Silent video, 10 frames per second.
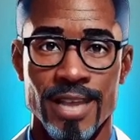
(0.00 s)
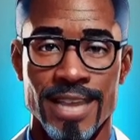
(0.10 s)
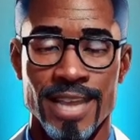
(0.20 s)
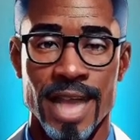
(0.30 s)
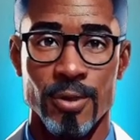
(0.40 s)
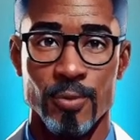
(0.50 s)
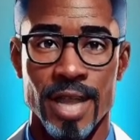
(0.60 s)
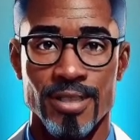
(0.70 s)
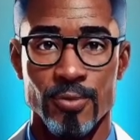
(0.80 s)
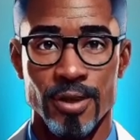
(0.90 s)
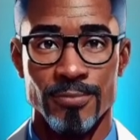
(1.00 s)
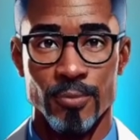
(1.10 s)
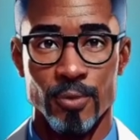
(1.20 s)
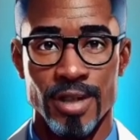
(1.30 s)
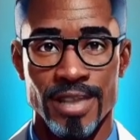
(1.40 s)
We encrypt data at
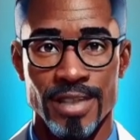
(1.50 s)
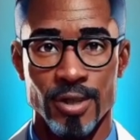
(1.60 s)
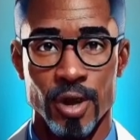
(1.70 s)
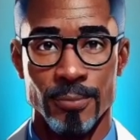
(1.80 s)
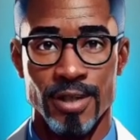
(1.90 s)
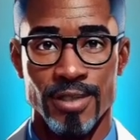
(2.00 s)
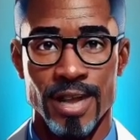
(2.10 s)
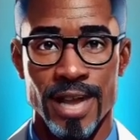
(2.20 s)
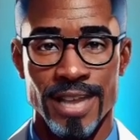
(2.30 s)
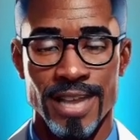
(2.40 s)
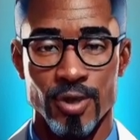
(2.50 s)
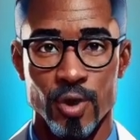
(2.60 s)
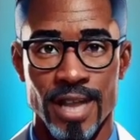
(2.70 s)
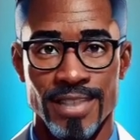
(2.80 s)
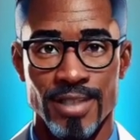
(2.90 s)
rest with full disk
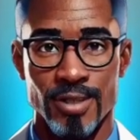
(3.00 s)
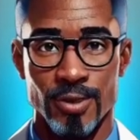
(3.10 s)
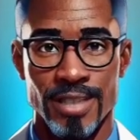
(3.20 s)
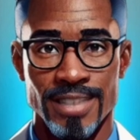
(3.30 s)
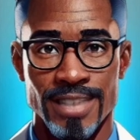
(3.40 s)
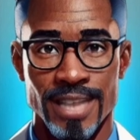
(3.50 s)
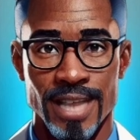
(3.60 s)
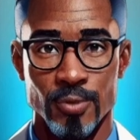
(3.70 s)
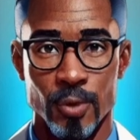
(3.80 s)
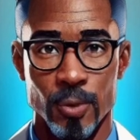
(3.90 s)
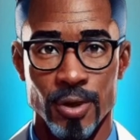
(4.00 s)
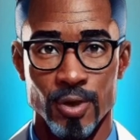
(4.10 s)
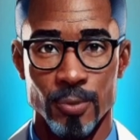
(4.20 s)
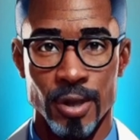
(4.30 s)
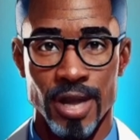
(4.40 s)
encryption, in transit using
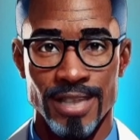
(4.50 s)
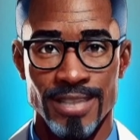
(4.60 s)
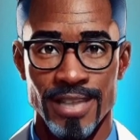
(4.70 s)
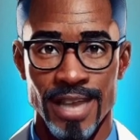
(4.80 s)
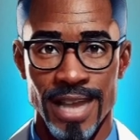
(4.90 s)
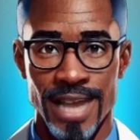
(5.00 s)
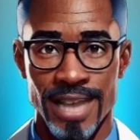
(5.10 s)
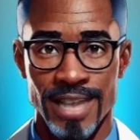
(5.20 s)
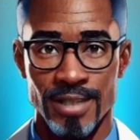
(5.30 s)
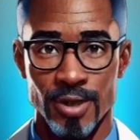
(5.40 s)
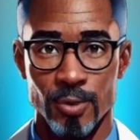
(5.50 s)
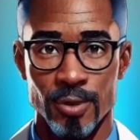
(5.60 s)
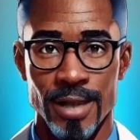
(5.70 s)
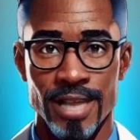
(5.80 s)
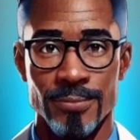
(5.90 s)
TLS 1.2+,
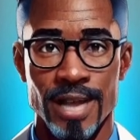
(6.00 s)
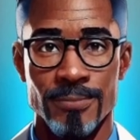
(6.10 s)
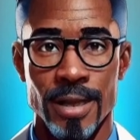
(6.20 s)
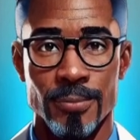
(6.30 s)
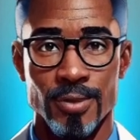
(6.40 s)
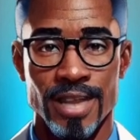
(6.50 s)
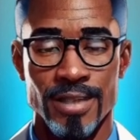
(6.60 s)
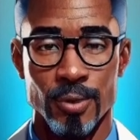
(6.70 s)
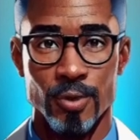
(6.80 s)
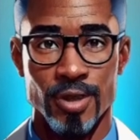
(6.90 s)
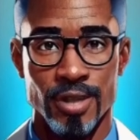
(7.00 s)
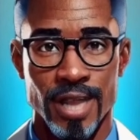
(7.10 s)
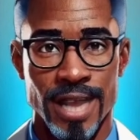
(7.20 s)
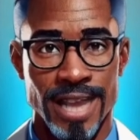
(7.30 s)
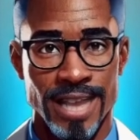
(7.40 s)
and in use by limiting
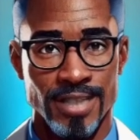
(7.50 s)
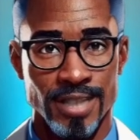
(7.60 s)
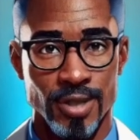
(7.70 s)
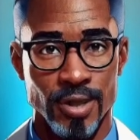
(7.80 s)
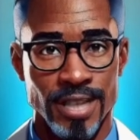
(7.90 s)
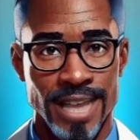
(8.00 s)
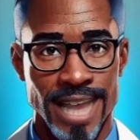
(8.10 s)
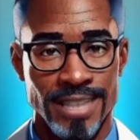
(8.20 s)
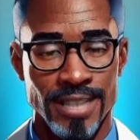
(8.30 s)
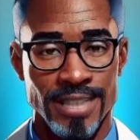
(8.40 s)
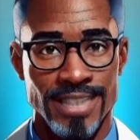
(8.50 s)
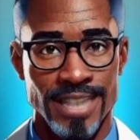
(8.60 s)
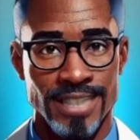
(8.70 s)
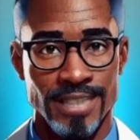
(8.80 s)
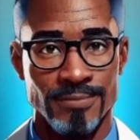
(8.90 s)
memory exposure and
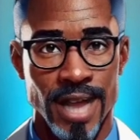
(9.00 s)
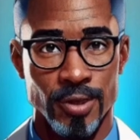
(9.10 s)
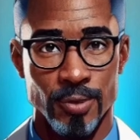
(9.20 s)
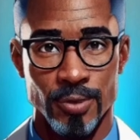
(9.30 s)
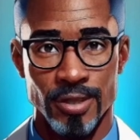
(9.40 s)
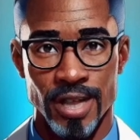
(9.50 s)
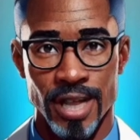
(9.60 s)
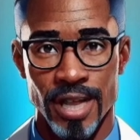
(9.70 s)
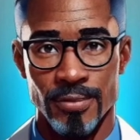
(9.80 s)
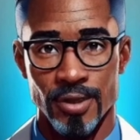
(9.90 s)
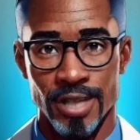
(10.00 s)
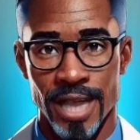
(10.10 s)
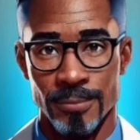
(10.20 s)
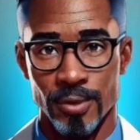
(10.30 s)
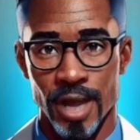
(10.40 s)
securely handling sensitive
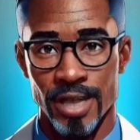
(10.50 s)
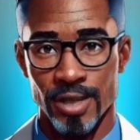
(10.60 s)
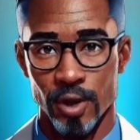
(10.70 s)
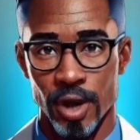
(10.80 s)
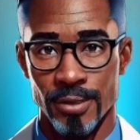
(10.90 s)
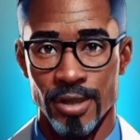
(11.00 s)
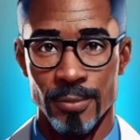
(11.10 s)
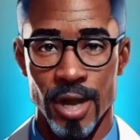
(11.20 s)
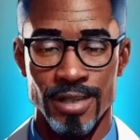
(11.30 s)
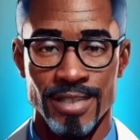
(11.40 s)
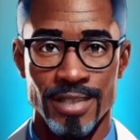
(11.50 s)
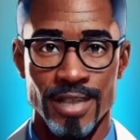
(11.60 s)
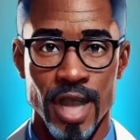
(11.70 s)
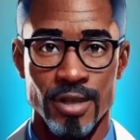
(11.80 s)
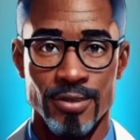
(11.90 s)
values. For example, our
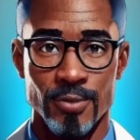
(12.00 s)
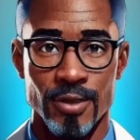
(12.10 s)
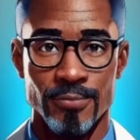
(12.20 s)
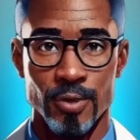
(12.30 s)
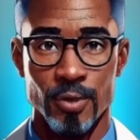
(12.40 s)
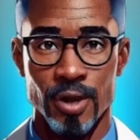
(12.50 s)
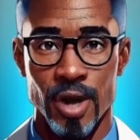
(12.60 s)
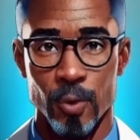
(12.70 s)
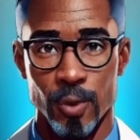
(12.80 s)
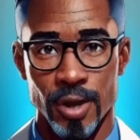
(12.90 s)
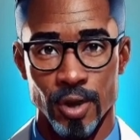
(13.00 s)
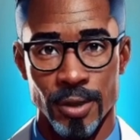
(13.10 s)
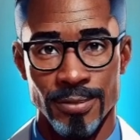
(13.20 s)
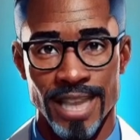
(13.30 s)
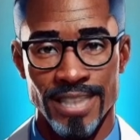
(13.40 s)
encryption policies are
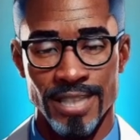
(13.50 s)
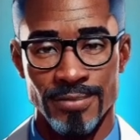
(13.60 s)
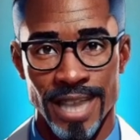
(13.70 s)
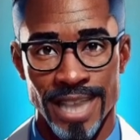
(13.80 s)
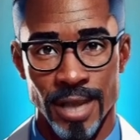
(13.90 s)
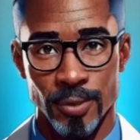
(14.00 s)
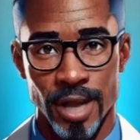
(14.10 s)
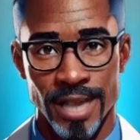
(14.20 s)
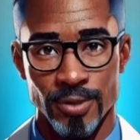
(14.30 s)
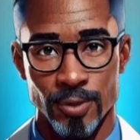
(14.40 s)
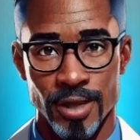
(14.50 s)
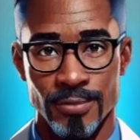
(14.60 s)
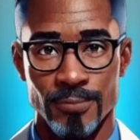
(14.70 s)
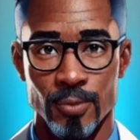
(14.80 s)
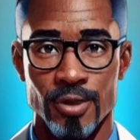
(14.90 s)
threefold. We encrypt sensitive data
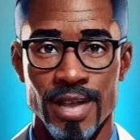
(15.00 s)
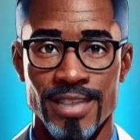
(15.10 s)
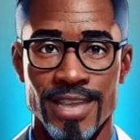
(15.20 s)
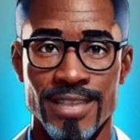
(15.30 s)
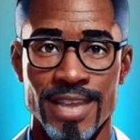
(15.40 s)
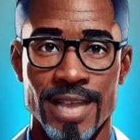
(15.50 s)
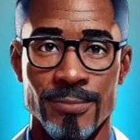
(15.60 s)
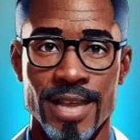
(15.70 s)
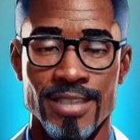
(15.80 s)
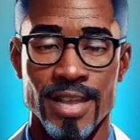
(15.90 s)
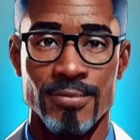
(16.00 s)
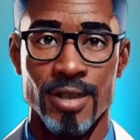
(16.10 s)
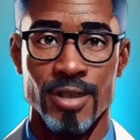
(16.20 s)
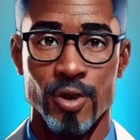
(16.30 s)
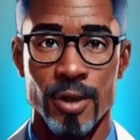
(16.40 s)
at rest using full disk and
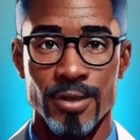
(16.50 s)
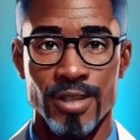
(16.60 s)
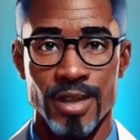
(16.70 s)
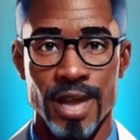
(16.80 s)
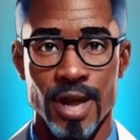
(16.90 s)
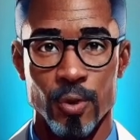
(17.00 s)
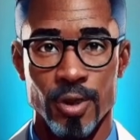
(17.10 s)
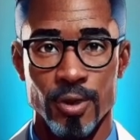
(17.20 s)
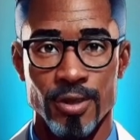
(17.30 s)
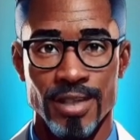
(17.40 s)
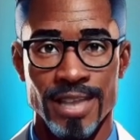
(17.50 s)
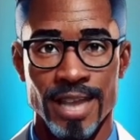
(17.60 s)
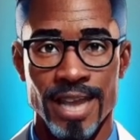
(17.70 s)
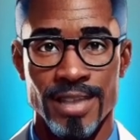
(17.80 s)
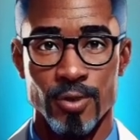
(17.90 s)
database level encryption.
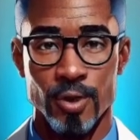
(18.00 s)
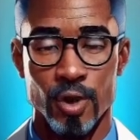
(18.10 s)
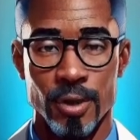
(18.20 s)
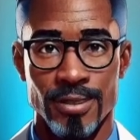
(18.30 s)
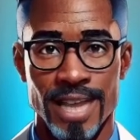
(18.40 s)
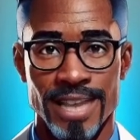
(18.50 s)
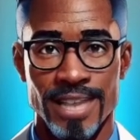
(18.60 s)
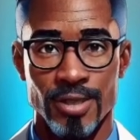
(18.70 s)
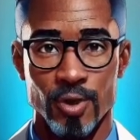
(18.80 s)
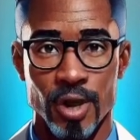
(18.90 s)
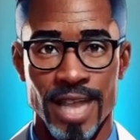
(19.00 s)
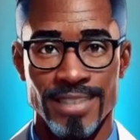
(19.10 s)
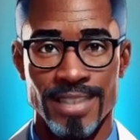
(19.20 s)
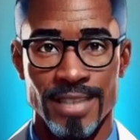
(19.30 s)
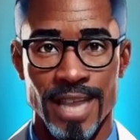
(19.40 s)
We use TLS to encrypt
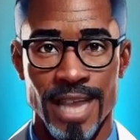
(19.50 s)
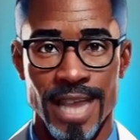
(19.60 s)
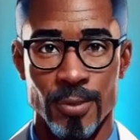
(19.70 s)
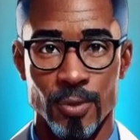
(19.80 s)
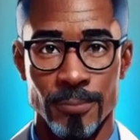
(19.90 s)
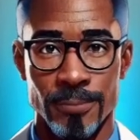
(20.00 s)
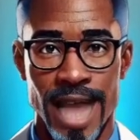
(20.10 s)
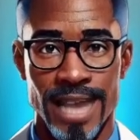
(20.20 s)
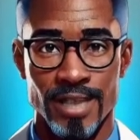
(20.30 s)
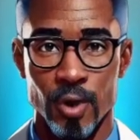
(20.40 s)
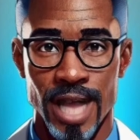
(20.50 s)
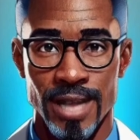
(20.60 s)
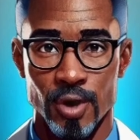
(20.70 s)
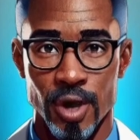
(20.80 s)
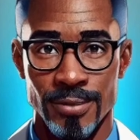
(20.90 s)
data in transit, and we
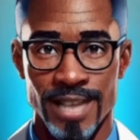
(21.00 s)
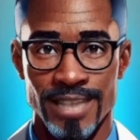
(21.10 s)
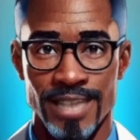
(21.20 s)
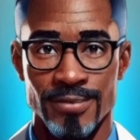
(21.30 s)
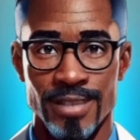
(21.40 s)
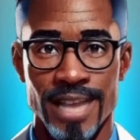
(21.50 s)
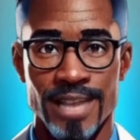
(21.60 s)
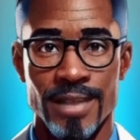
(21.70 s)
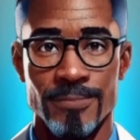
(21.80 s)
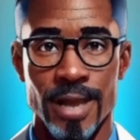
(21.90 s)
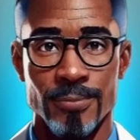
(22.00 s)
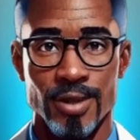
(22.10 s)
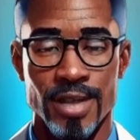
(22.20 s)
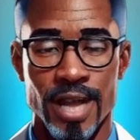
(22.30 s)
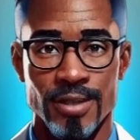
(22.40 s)
mask or encrypt sensitive
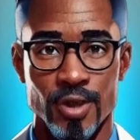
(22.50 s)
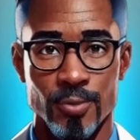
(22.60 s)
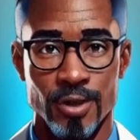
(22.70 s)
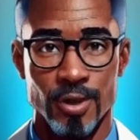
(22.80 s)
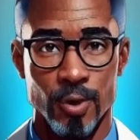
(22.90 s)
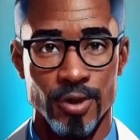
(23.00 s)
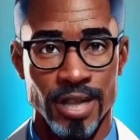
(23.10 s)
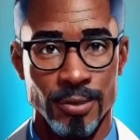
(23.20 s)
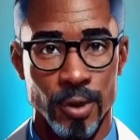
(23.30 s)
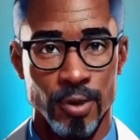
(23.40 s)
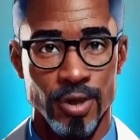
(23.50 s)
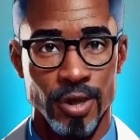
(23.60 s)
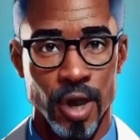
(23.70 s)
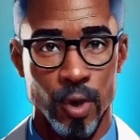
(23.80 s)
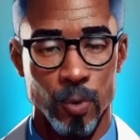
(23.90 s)
data in memory to
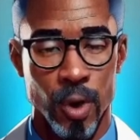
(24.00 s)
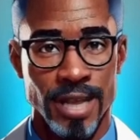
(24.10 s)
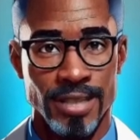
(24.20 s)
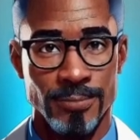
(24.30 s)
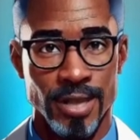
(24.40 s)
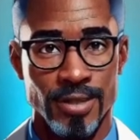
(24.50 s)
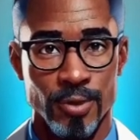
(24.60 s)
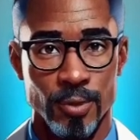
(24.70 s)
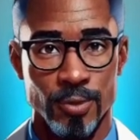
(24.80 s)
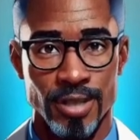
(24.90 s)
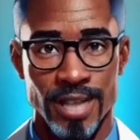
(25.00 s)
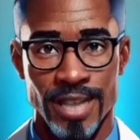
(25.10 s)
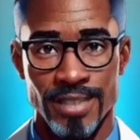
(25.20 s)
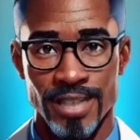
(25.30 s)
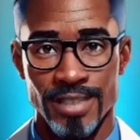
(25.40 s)
reduce exposure while it's
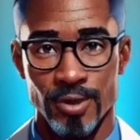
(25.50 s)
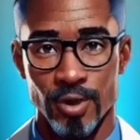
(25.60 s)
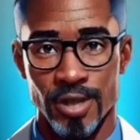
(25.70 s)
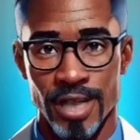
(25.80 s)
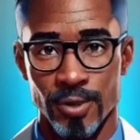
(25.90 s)
being used.